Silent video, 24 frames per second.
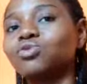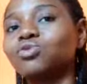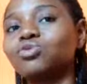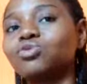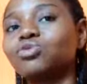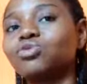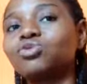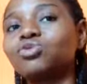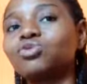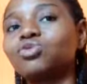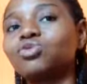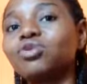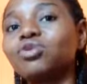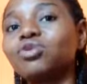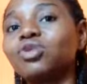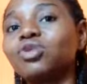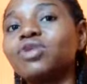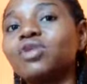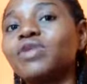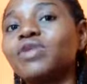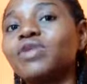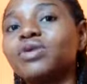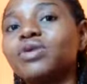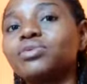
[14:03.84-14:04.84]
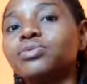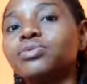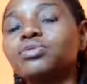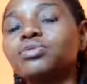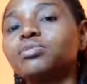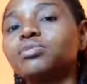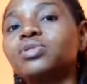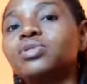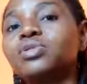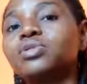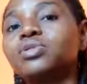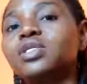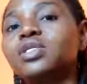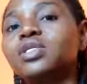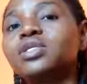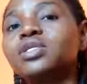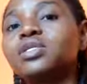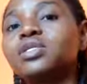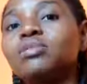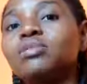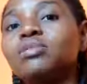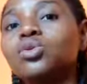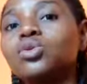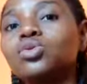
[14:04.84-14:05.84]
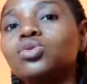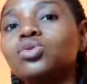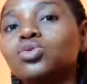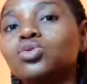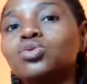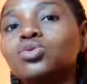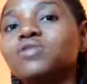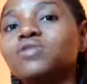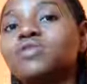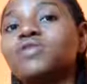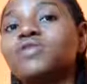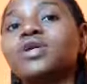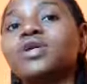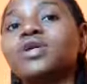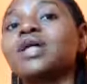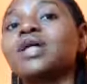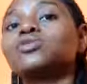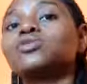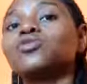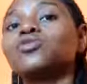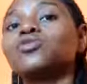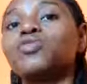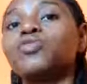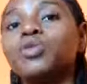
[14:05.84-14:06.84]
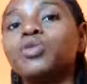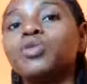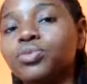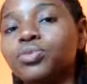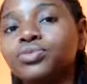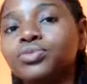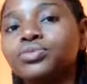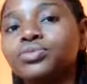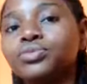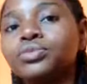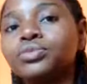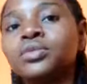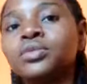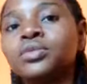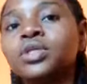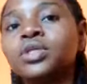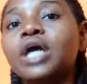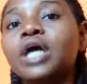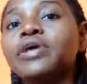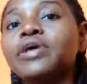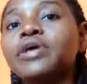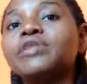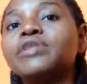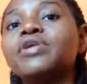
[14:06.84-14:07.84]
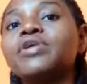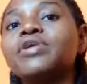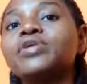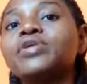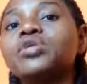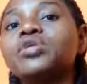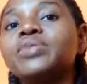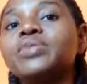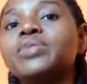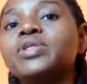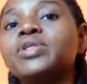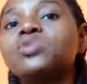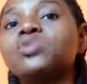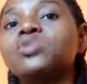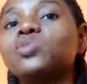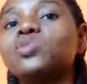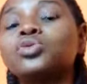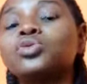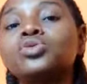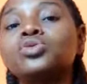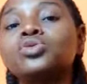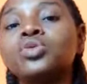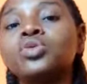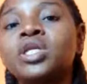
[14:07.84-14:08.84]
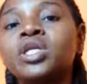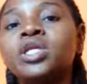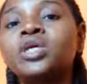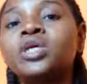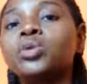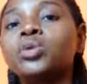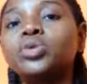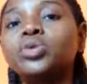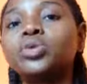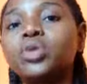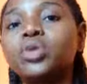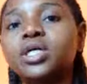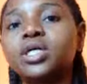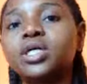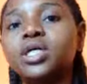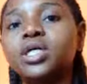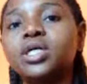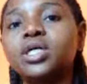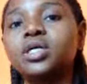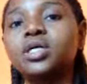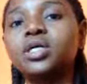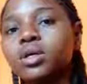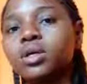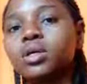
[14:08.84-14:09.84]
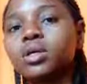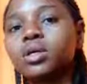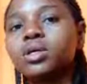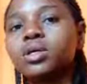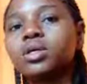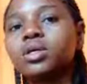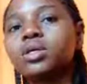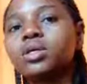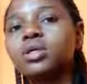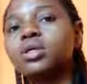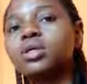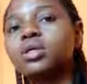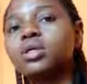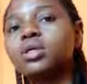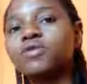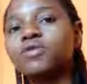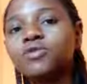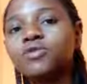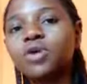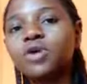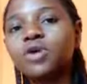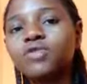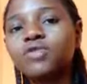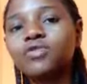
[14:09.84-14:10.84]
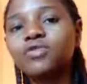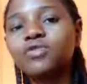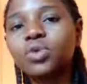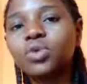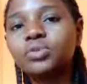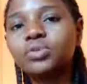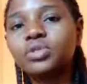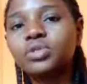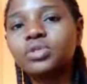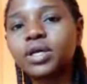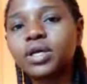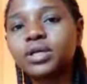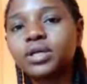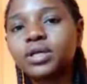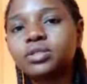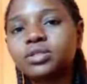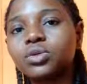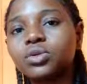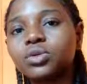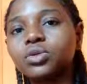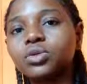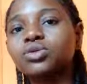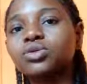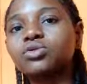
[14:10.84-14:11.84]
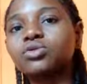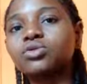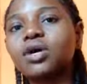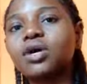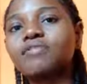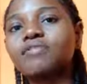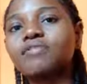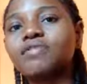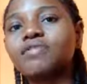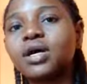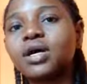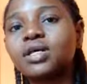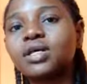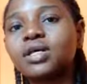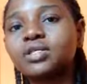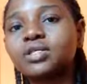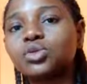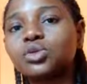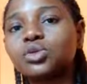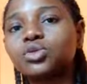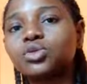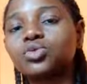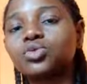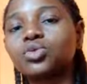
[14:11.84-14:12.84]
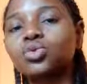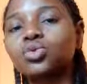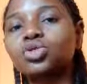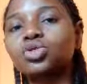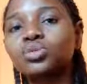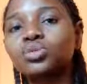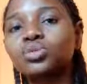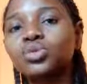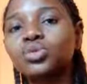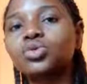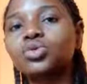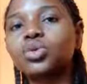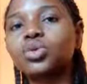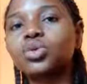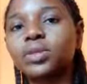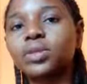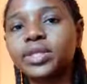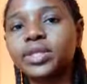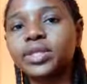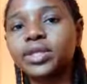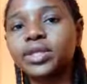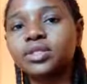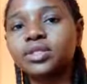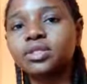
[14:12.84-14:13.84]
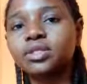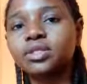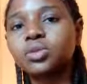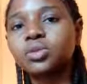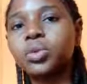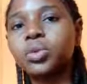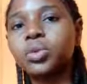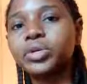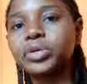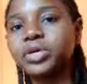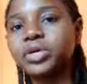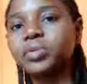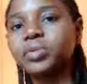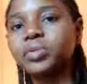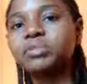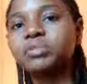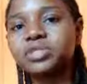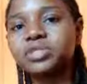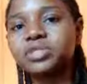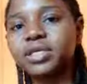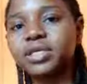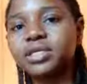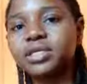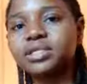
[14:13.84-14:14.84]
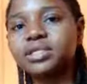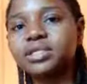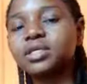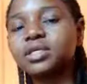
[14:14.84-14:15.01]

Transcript: You never know. You send emails to different kinds of people, and you never know the person who is going to click on your link. If you have a website, or you have access to contribute content on a website,